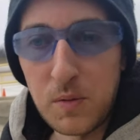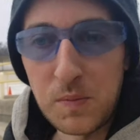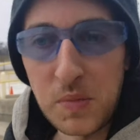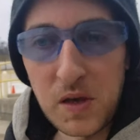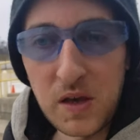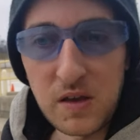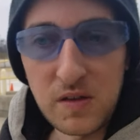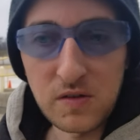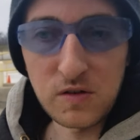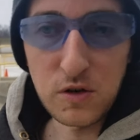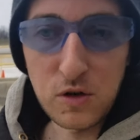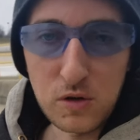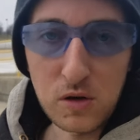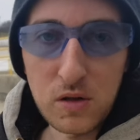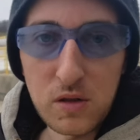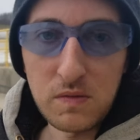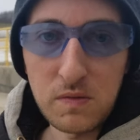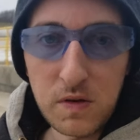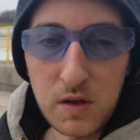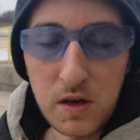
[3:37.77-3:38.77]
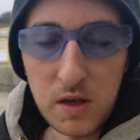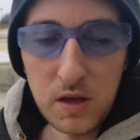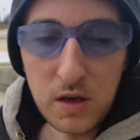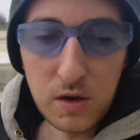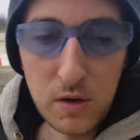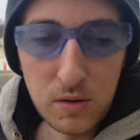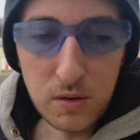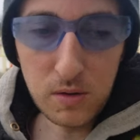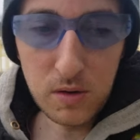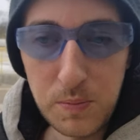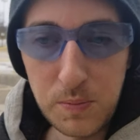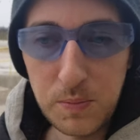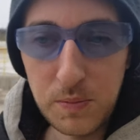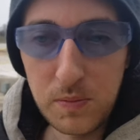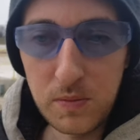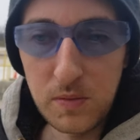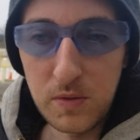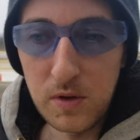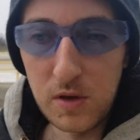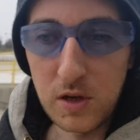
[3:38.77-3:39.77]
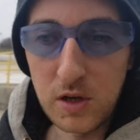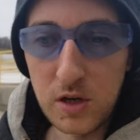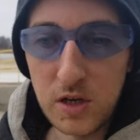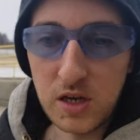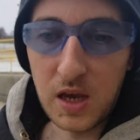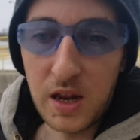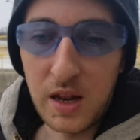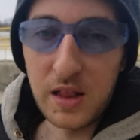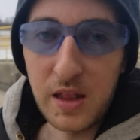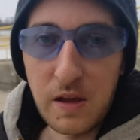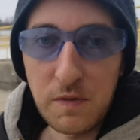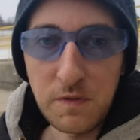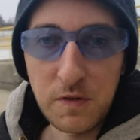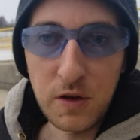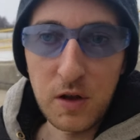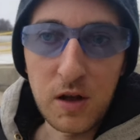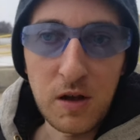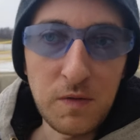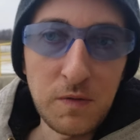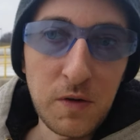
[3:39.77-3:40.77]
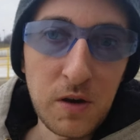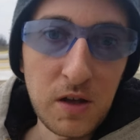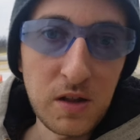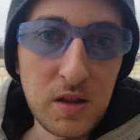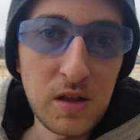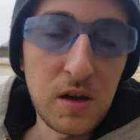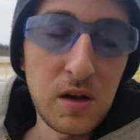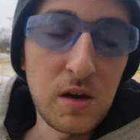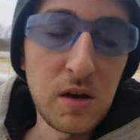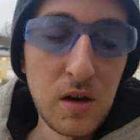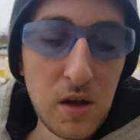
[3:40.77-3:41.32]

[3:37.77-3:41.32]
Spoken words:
you guys enjoyed the video. He just kind of left it off right there.